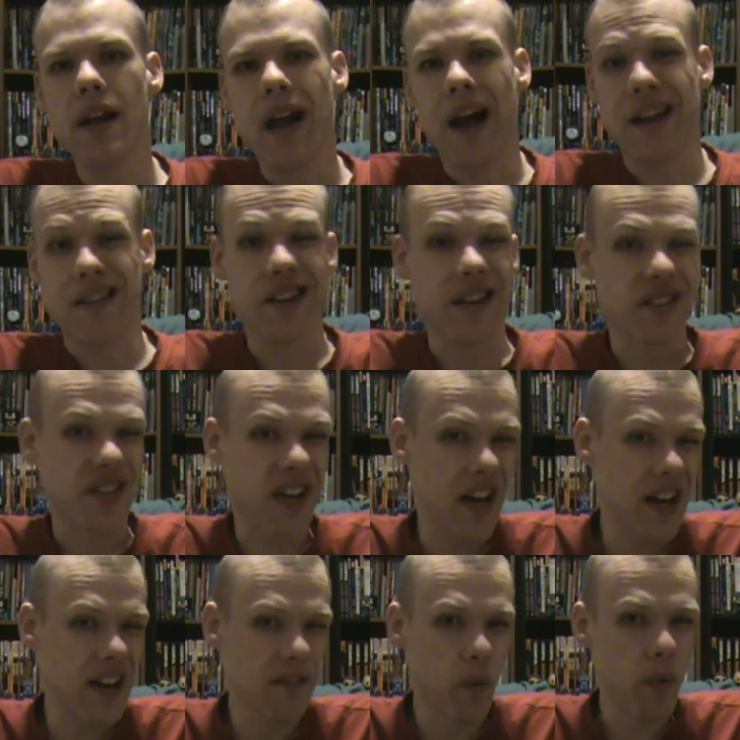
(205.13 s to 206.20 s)
I think it's
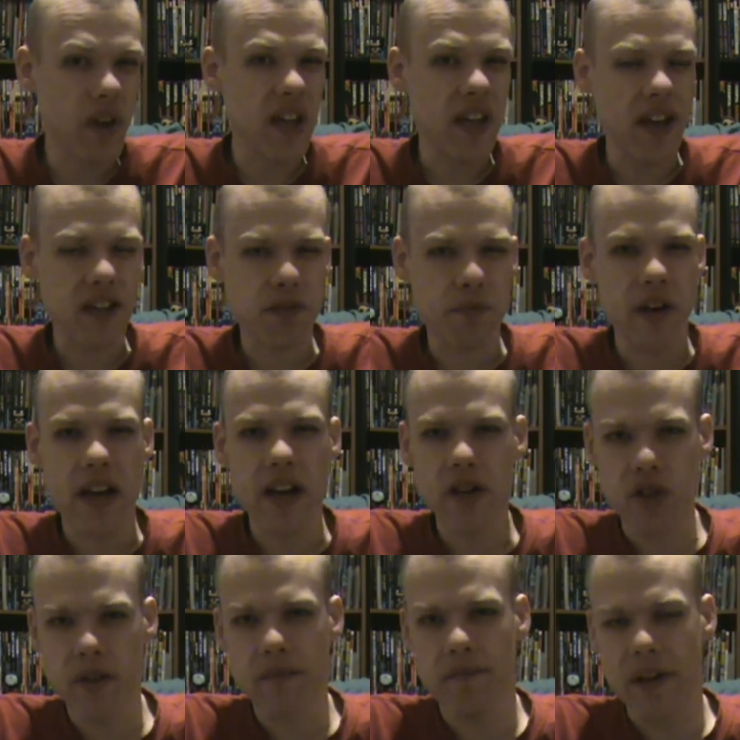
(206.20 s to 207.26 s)
kind of a weak
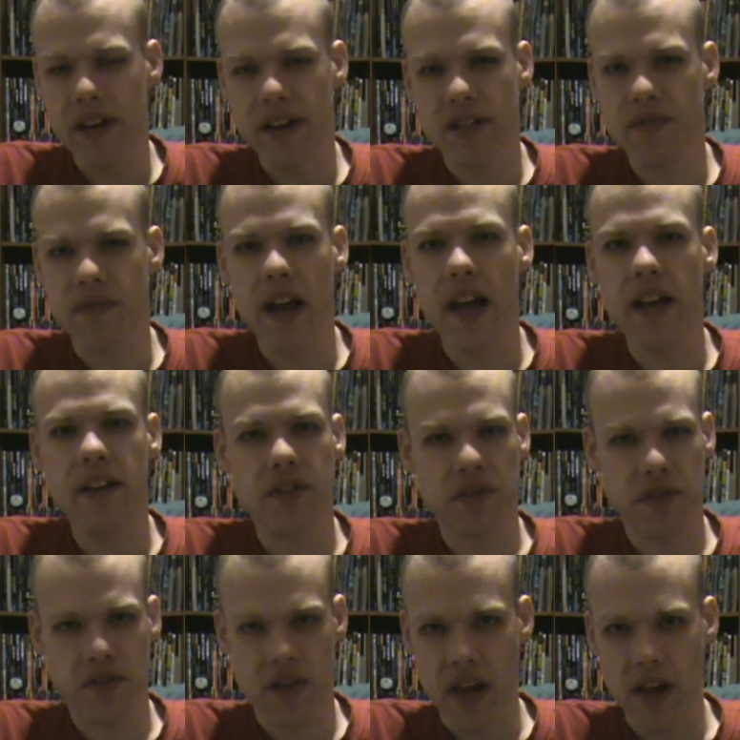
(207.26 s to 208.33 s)
explanation, but it's fine. This
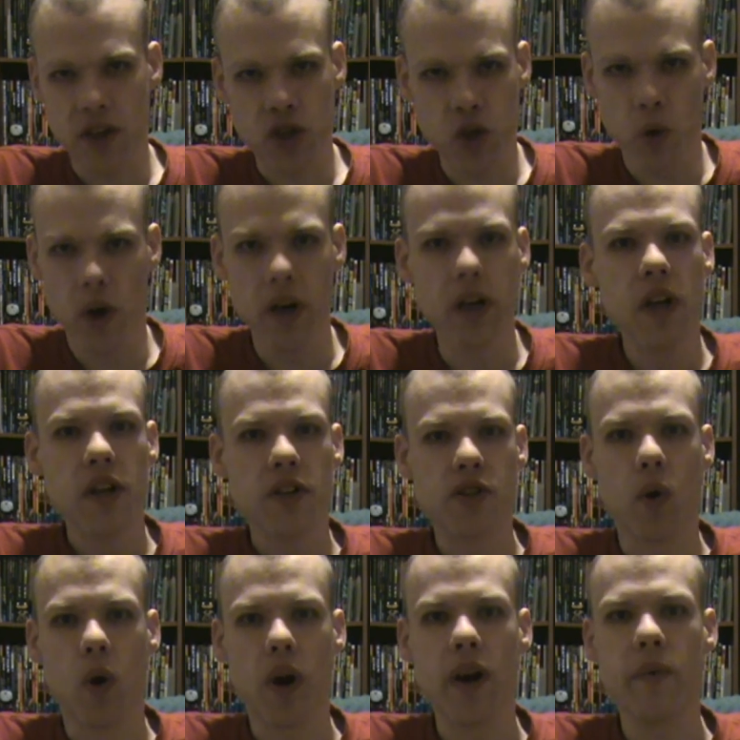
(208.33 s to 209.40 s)
is a short
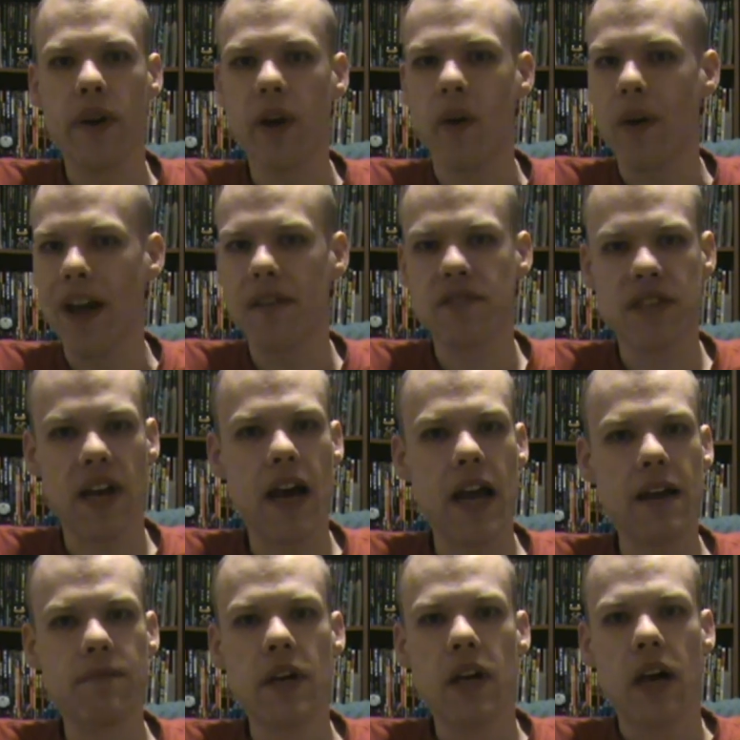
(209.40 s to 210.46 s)
story. We don't have
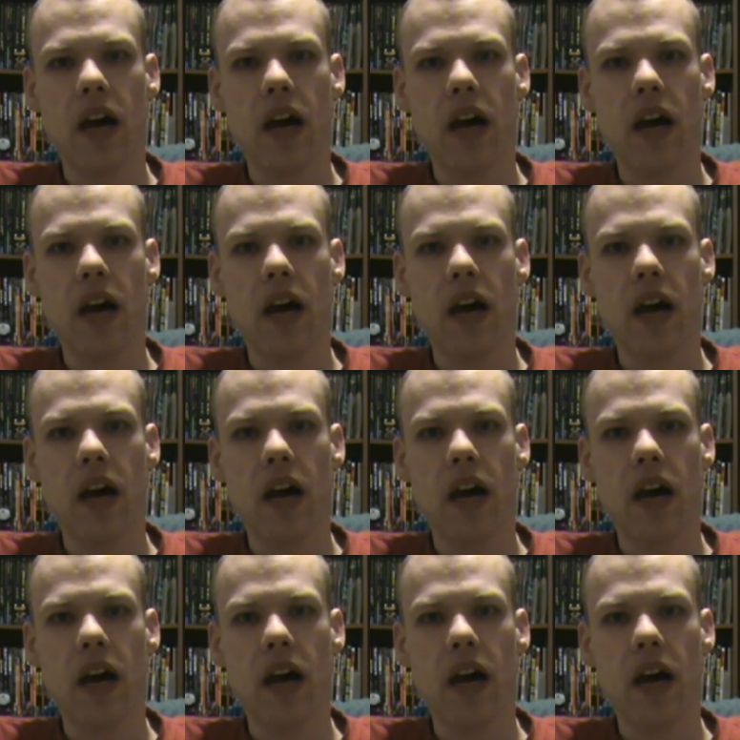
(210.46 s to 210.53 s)
time